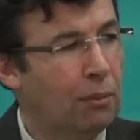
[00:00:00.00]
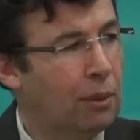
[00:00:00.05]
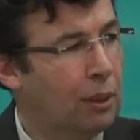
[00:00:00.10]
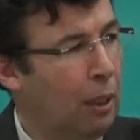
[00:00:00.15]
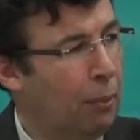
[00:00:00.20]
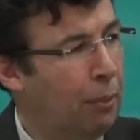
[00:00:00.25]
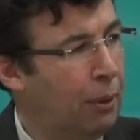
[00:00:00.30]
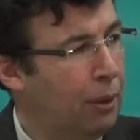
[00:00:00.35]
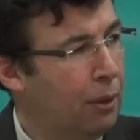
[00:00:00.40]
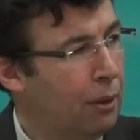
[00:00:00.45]

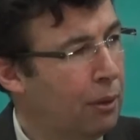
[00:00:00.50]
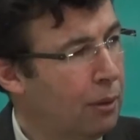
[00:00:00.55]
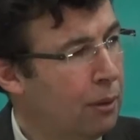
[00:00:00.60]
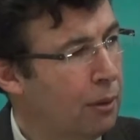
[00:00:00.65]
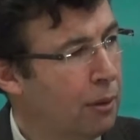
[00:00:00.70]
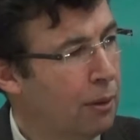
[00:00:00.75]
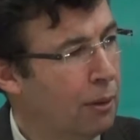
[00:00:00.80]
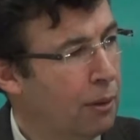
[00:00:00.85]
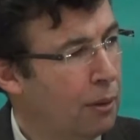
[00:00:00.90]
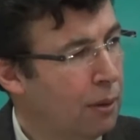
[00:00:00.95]
Wrap it.
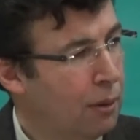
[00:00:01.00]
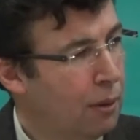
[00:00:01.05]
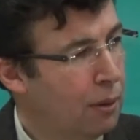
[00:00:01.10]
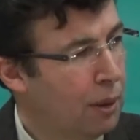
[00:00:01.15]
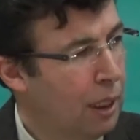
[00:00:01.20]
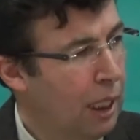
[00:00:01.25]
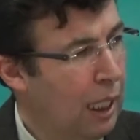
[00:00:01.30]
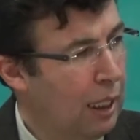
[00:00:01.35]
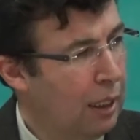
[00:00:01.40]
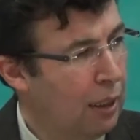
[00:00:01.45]

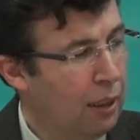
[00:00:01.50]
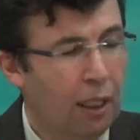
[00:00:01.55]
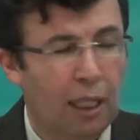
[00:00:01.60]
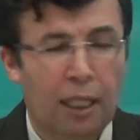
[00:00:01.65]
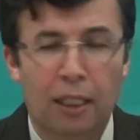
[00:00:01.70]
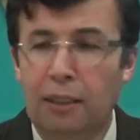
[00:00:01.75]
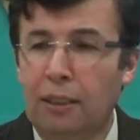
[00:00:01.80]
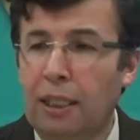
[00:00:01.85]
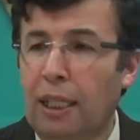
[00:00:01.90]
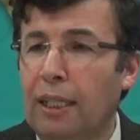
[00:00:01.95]

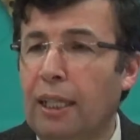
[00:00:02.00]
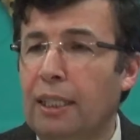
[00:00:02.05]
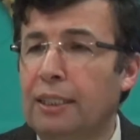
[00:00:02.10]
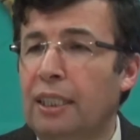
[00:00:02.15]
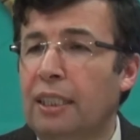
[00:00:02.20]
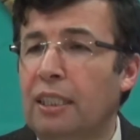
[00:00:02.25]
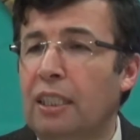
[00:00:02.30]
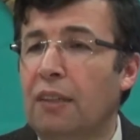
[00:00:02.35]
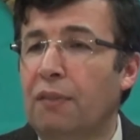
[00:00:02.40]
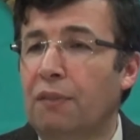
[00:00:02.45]
I'll take
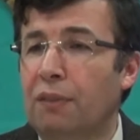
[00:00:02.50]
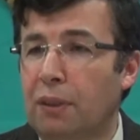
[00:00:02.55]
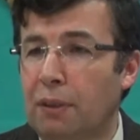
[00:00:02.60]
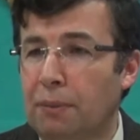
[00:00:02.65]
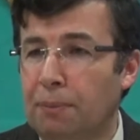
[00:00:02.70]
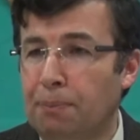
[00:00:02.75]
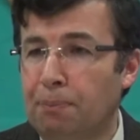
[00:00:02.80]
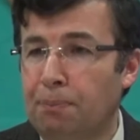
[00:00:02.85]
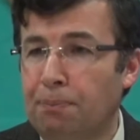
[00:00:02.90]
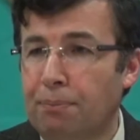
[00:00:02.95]
as a
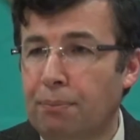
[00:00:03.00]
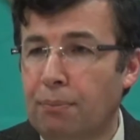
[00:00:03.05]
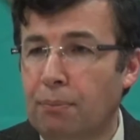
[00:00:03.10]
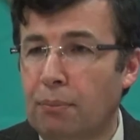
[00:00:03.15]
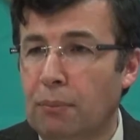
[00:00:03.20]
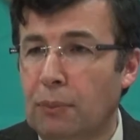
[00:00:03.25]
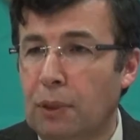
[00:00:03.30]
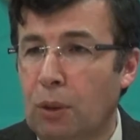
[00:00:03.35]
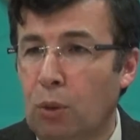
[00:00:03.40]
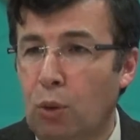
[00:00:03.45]
gift
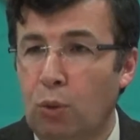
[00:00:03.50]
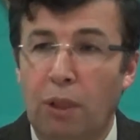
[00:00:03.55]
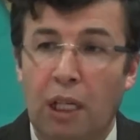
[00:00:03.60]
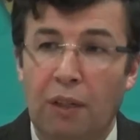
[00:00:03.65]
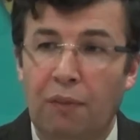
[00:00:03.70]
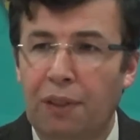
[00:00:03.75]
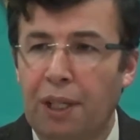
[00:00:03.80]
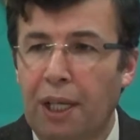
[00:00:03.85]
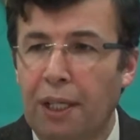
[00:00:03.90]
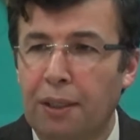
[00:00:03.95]
to
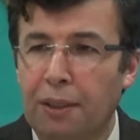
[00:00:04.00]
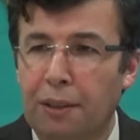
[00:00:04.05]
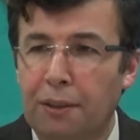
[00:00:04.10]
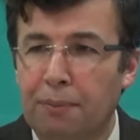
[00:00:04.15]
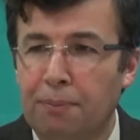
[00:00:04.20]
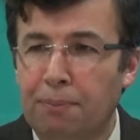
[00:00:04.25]
my friend.